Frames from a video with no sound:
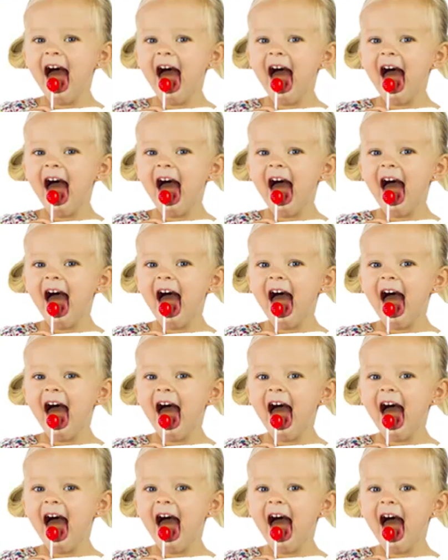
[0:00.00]

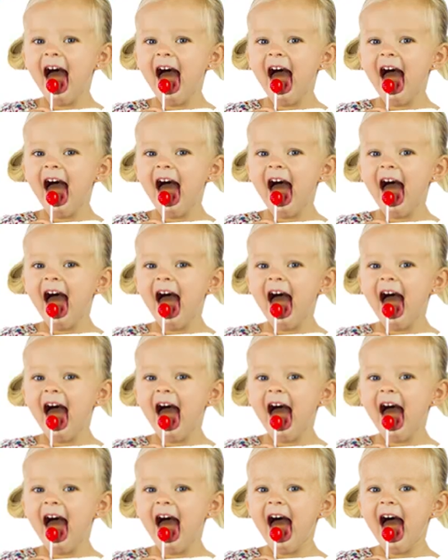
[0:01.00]

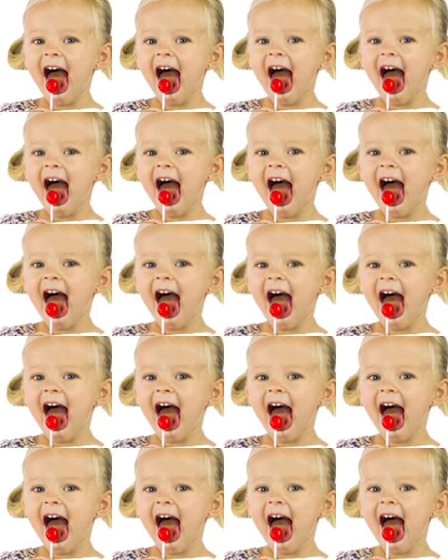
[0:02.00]

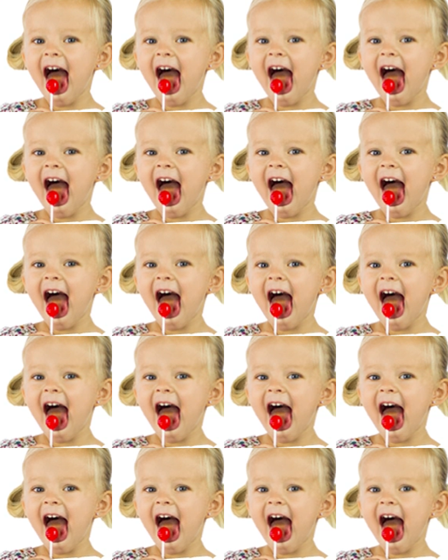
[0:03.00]

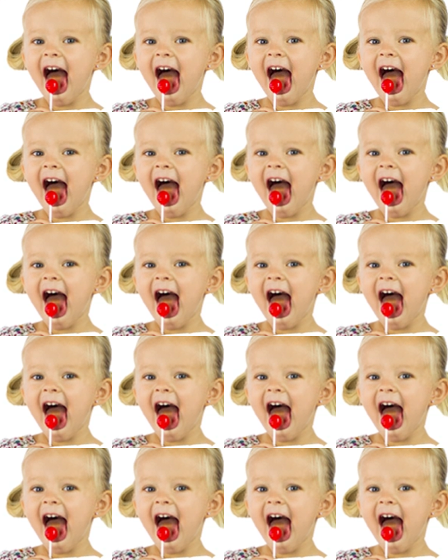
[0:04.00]

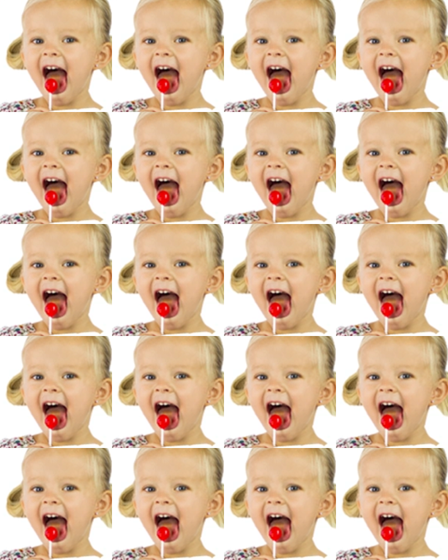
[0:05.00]

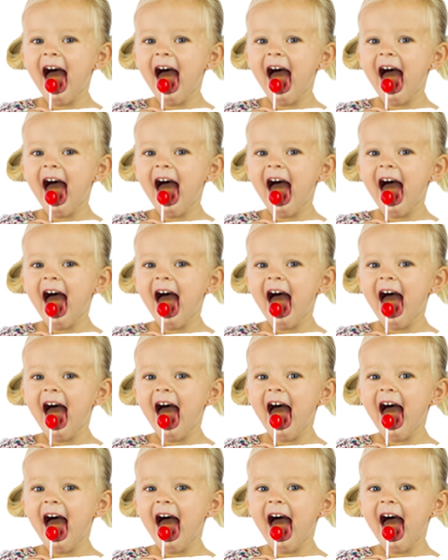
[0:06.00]

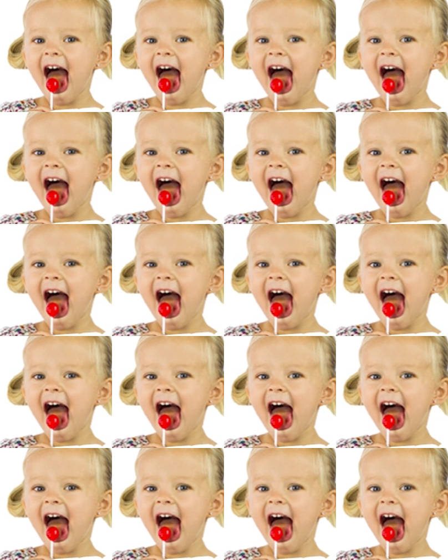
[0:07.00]
The person shown says nothing.